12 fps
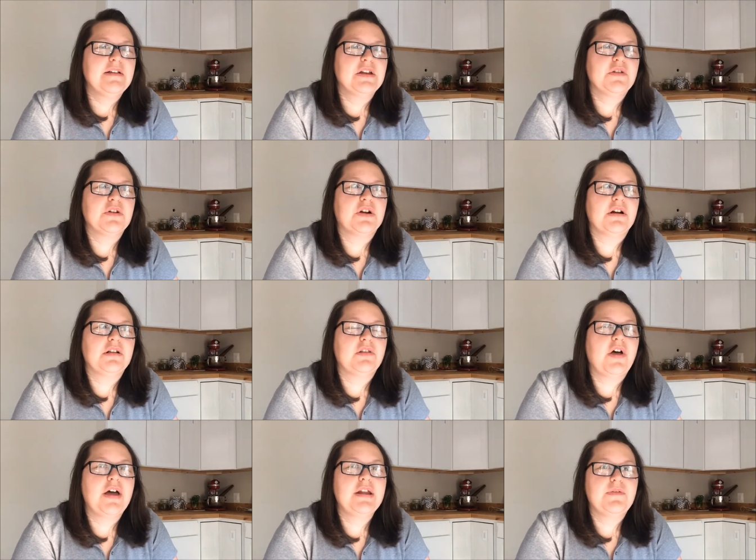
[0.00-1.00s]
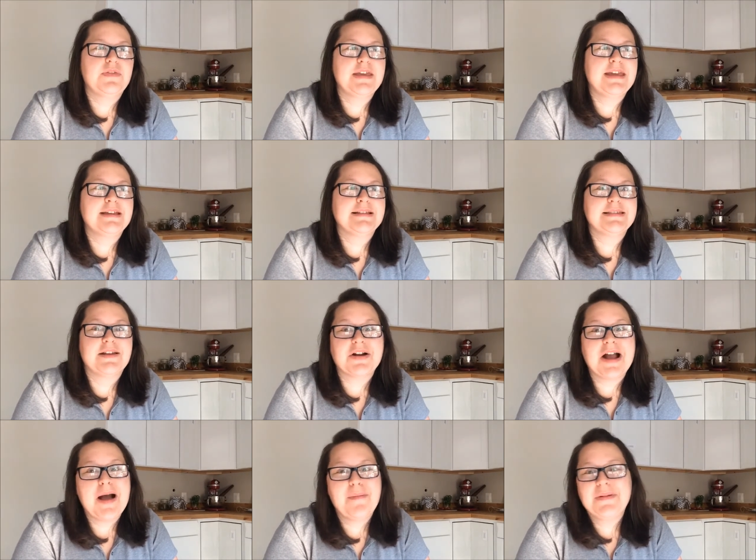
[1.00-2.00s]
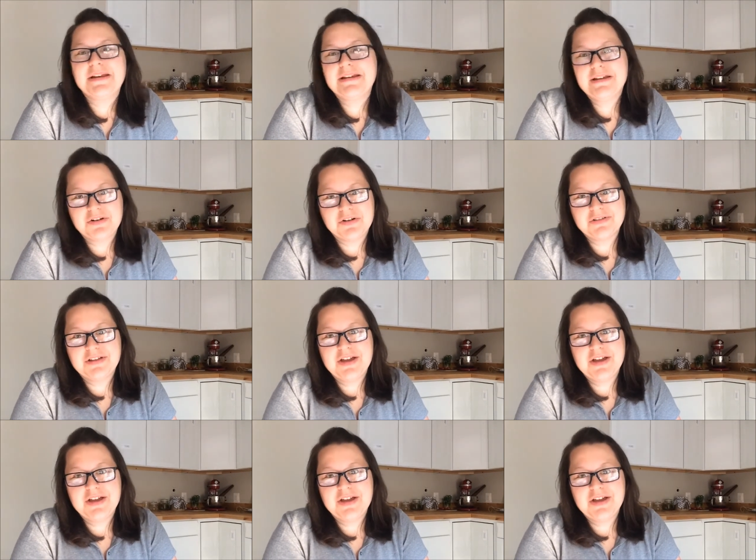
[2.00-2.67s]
you know there are a lot of things that are happening in her